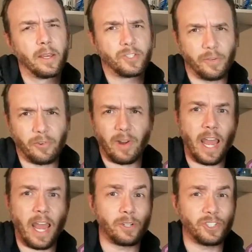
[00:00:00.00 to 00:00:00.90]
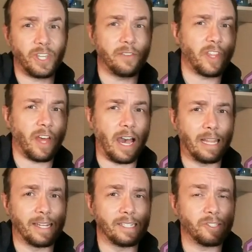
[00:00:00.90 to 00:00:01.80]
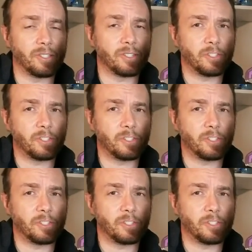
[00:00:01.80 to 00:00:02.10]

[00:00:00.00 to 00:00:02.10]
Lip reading: So for right now, I'll just give you the highlights.